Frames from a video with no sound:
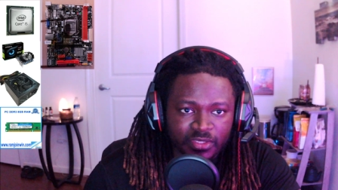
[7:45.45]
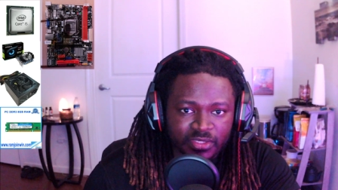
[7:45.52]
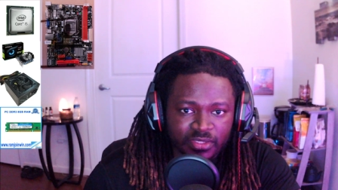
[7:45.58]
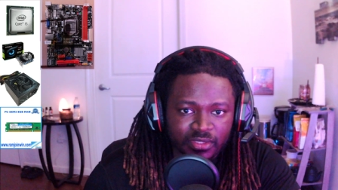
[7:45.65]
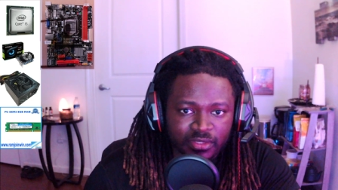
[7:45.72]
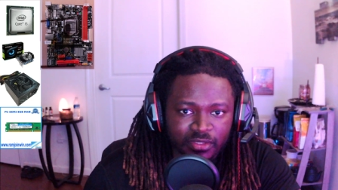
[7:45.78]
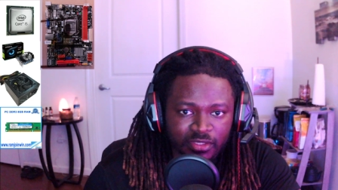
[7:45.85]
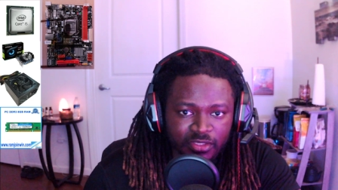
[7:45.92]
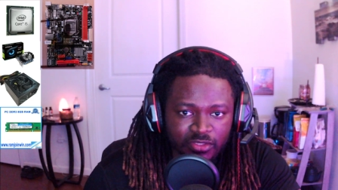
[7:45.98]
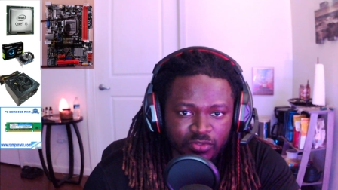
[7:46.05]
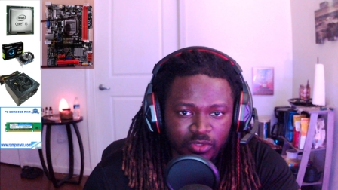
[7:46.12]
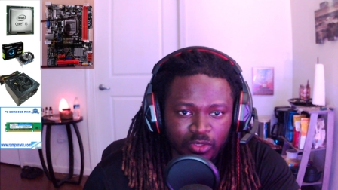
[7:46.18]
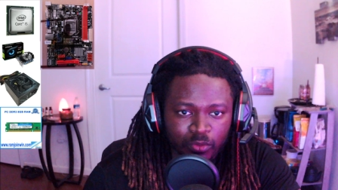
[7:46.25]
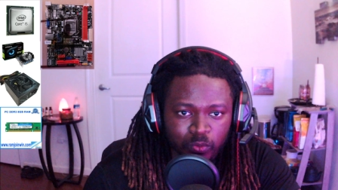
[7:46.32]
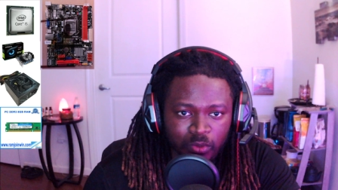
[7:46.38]
it, it,
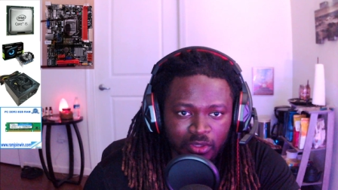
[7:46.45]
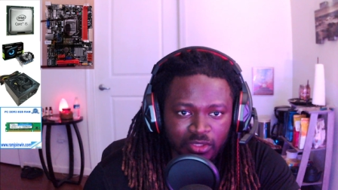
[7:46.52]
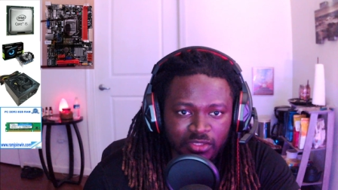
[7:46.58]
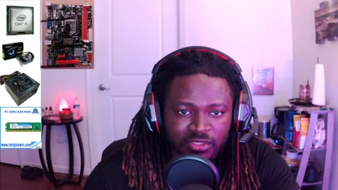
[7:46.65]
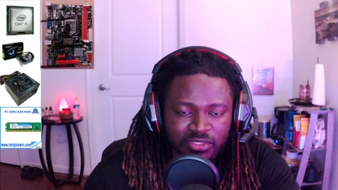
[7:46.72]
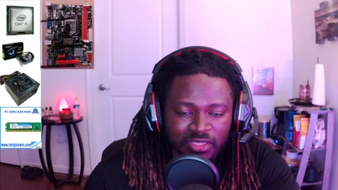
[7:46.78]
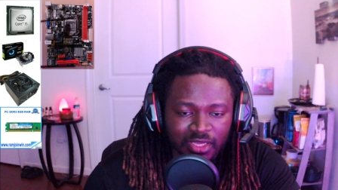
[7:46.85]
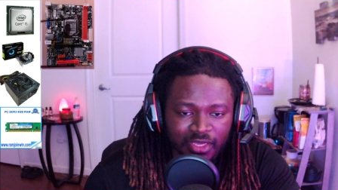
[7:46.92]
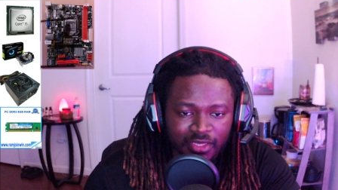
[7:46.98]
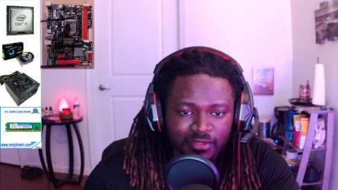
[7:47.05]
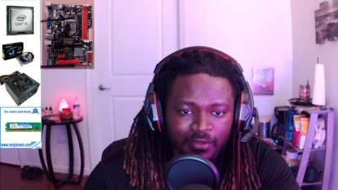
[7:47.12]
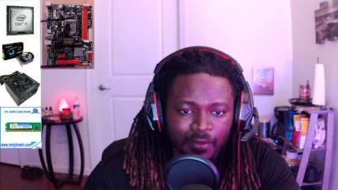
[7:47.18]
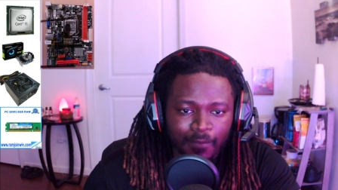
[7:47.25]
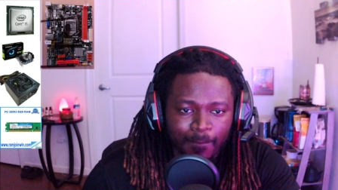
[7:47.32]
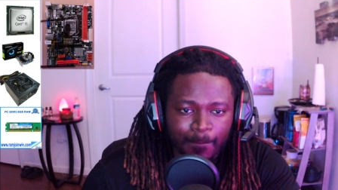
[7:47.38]
it runs like
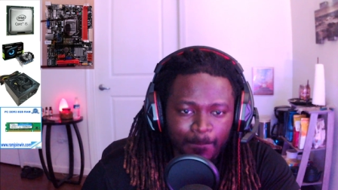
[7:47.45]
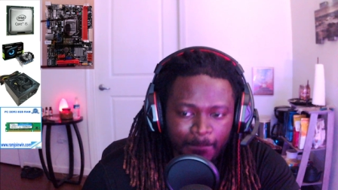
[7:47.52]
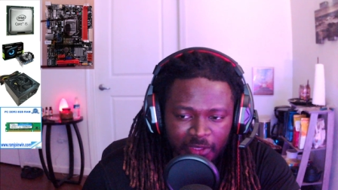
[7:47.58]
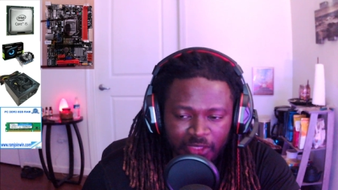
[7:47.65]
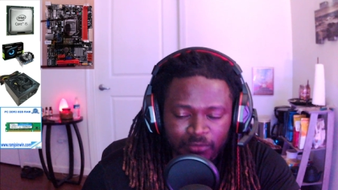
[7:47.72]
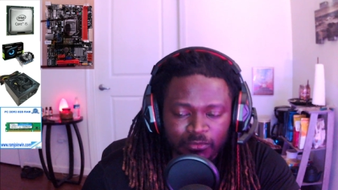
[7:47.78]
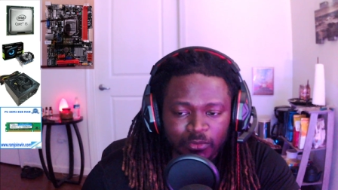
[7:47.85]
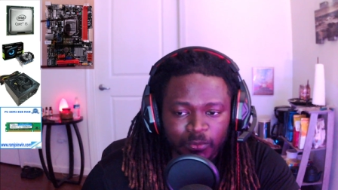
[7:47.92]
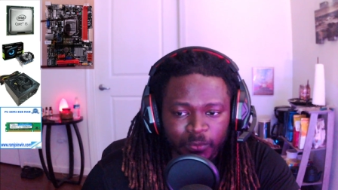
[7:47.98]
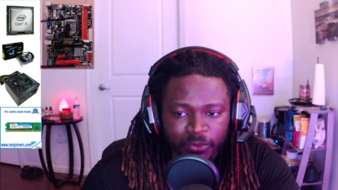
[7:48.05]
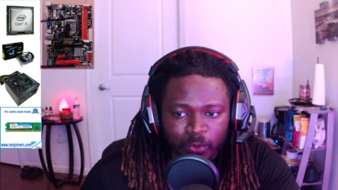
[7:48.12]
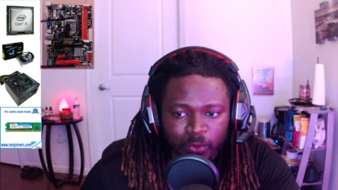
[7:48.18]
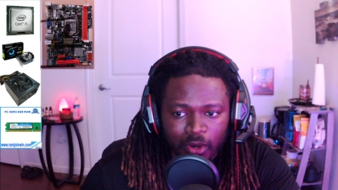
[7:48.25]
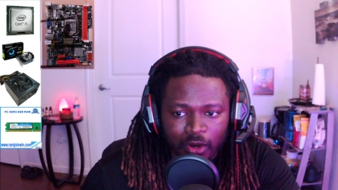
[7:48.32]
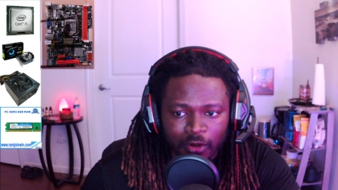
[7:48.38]
minimum
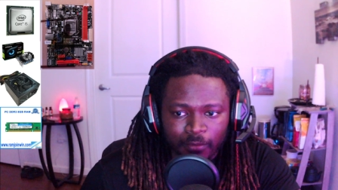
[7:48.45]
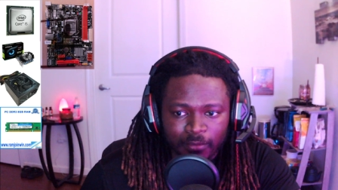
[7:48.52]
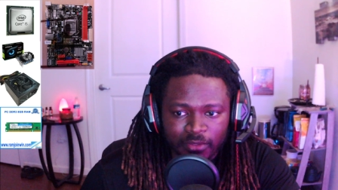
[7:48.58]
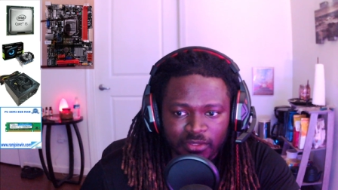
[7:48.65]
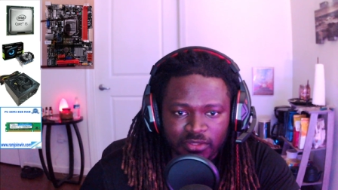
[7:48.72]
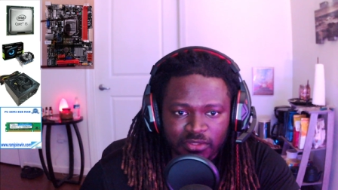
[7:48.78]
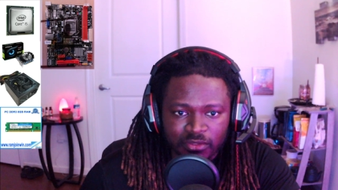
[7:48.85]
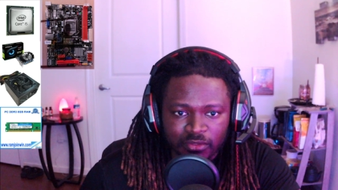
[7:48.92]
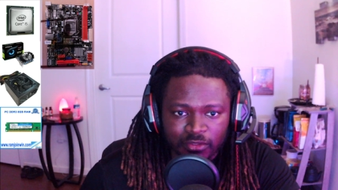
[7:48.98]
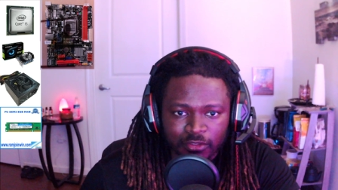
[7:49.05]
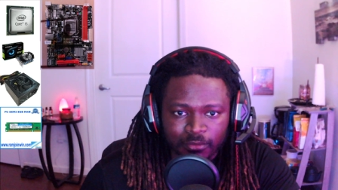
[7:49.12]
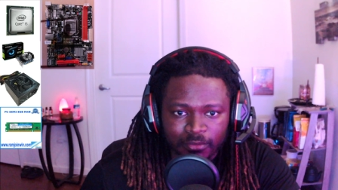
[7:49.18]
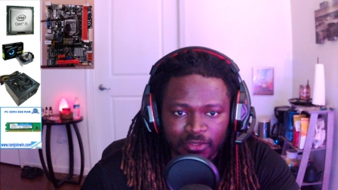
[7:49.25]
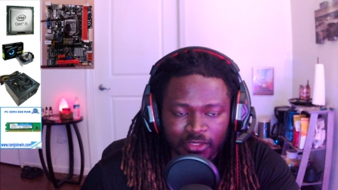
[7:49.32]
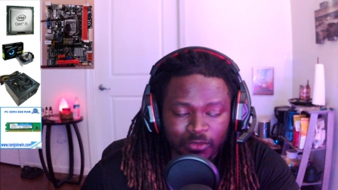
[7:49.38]
requirements. You know what I
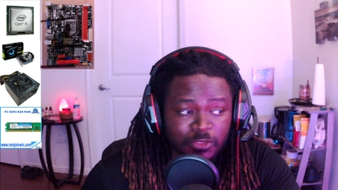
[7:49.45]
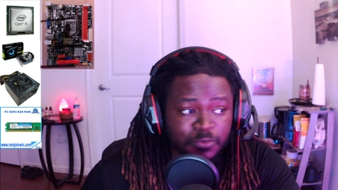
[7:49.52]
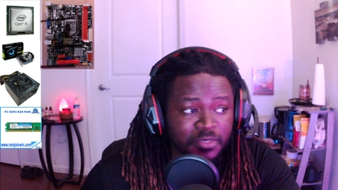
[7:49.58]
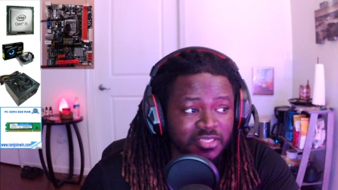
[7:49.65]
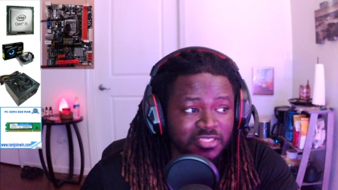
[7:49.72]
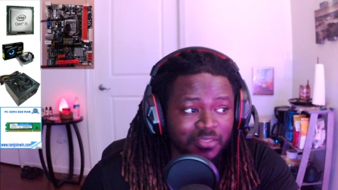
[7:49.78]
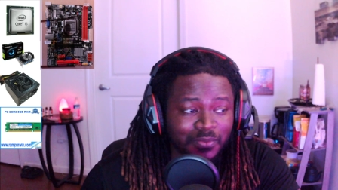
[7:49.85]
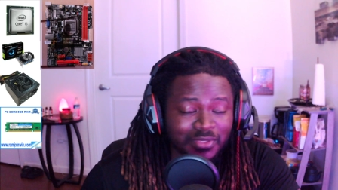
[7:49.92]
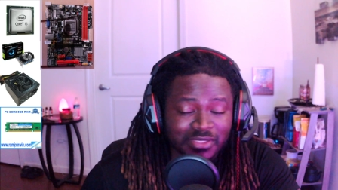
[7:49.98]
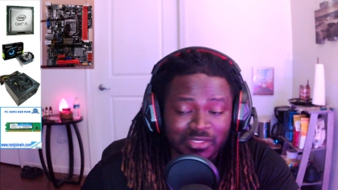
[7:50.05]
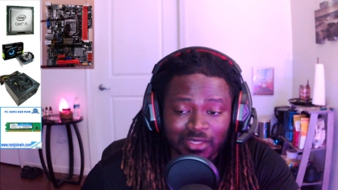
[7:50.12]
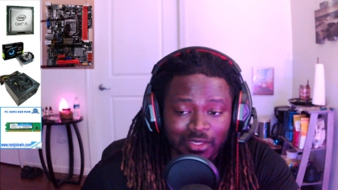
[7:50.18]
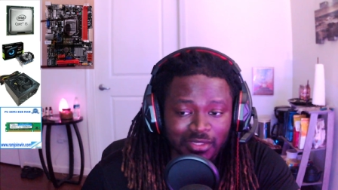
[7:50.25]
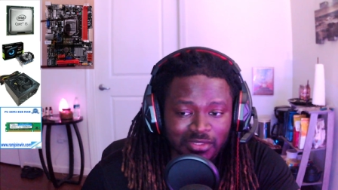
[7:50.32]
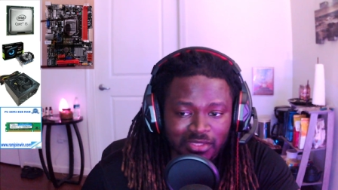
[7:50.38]
mean? Especially with
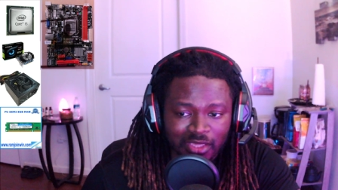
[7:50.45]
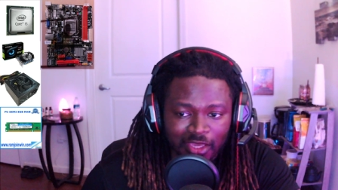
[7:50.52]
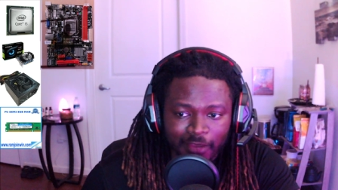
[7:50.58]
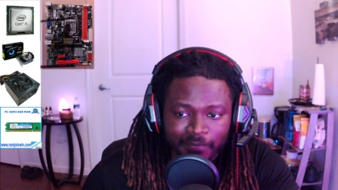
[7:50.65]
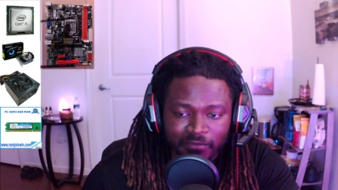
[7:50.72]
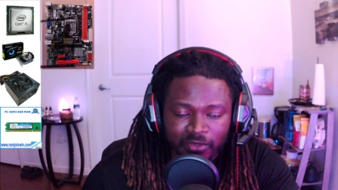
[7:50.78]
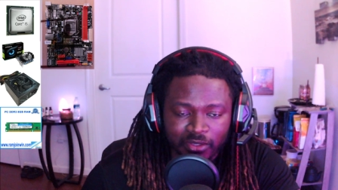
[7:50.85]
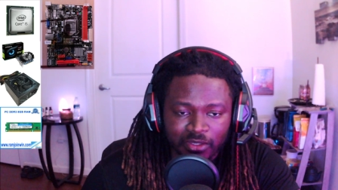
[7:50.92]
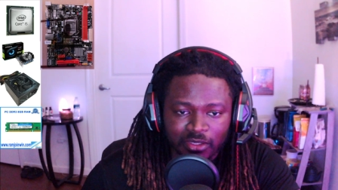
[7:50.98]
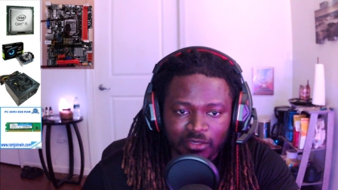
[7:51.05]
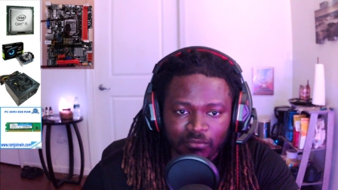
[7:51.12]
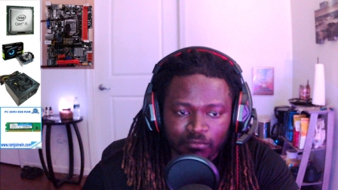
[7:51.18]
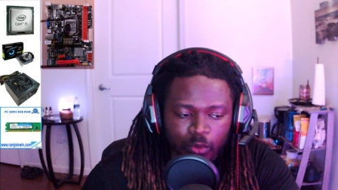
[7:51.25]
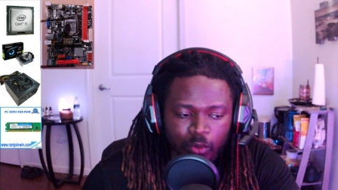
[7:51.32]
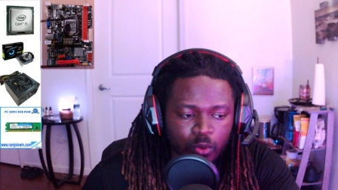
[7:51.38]
today's game, they're getting
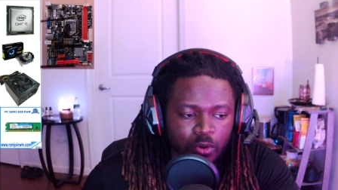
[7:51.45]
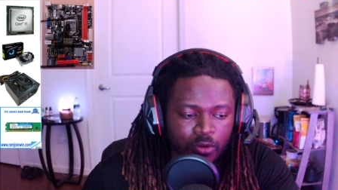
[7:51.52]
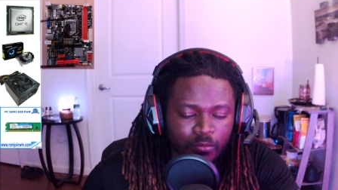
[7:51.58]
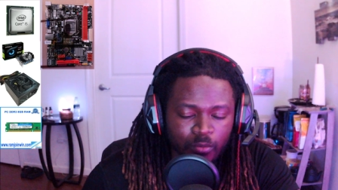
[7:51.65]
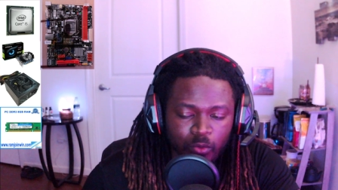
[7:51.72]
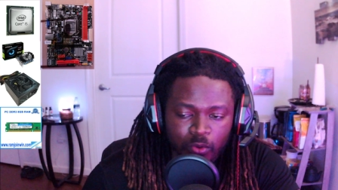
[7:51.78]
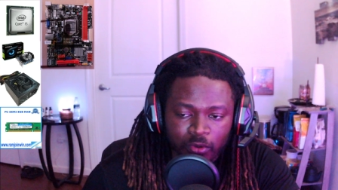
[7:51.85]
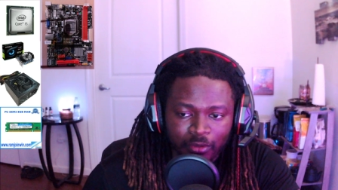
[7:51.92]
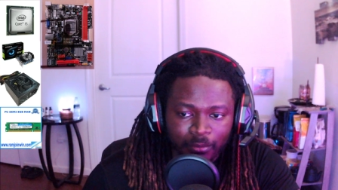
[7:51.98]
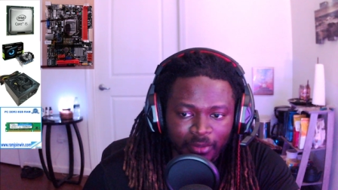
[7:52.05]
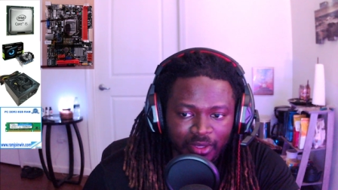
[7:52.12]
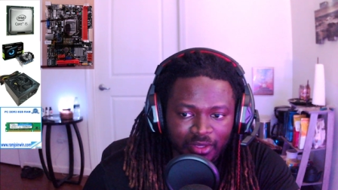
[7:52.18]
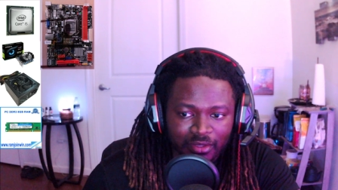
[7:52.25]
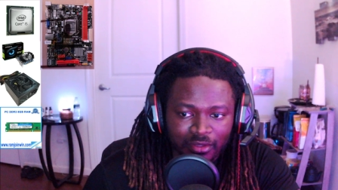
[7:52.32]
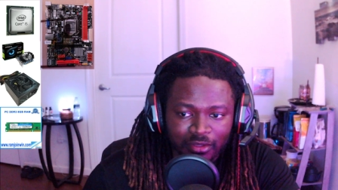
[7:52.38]
more and more
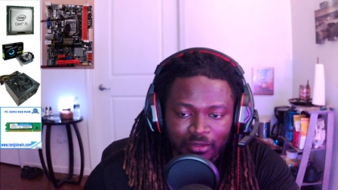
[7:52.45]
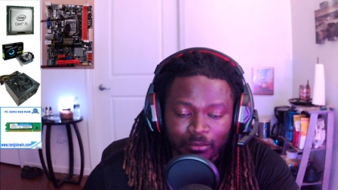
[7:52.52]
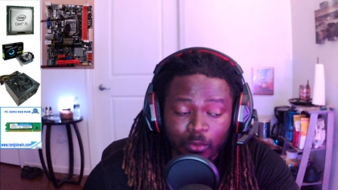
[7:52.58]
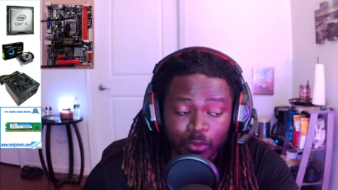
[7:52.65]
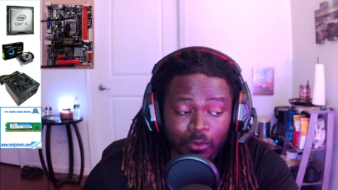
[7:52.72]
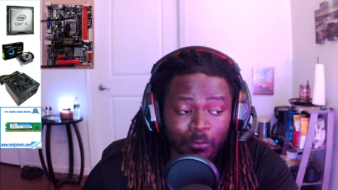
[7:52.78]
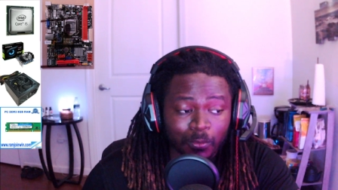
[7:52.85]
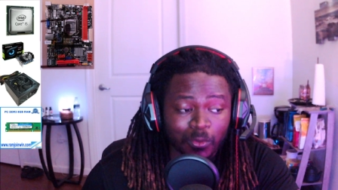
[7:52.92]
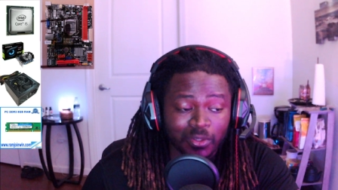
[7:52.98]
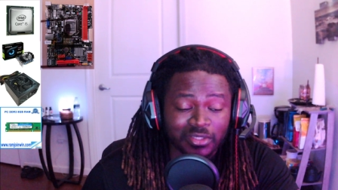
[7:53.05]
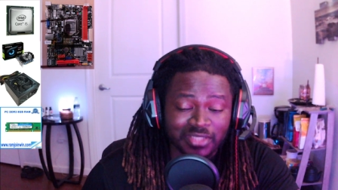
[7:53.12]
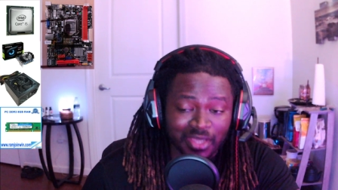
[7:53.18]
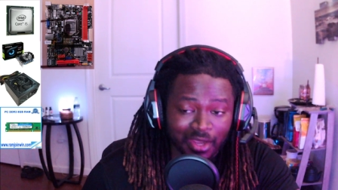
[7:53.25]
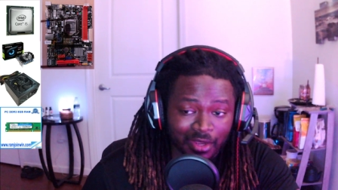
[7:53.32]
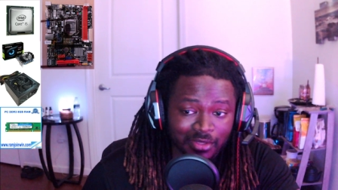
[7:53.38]
demanding, more and more
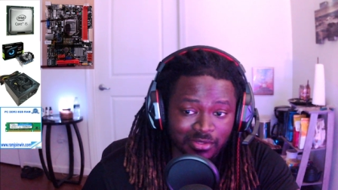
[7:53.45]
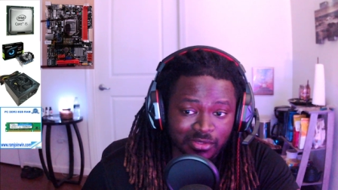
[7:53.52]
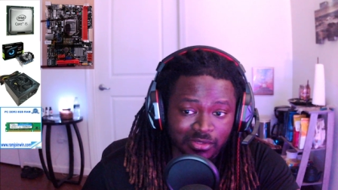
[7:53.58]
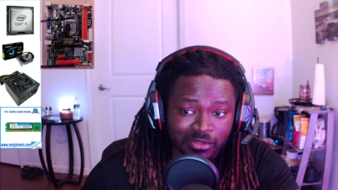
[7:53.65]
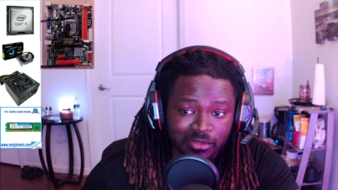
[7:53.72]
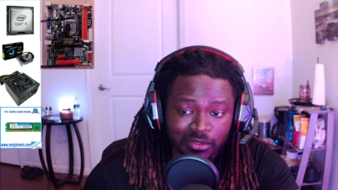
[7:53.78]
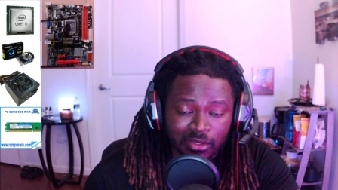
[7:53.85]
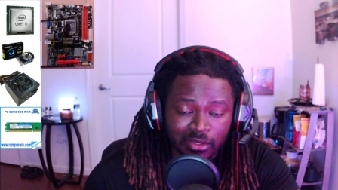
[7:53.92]
taxing.